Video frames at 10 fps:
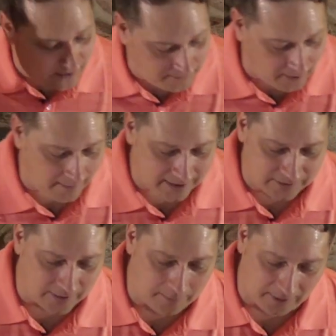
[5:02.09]
You have brought me
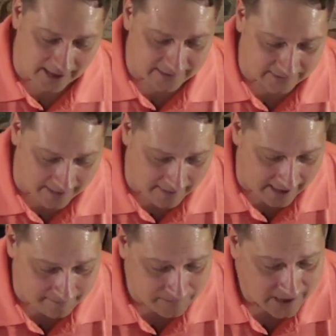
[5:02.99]
to a place,
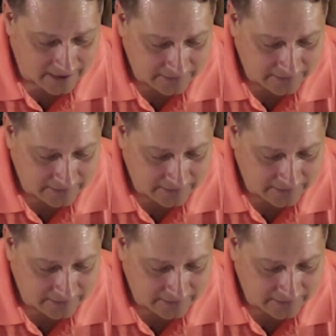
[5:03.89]
amen,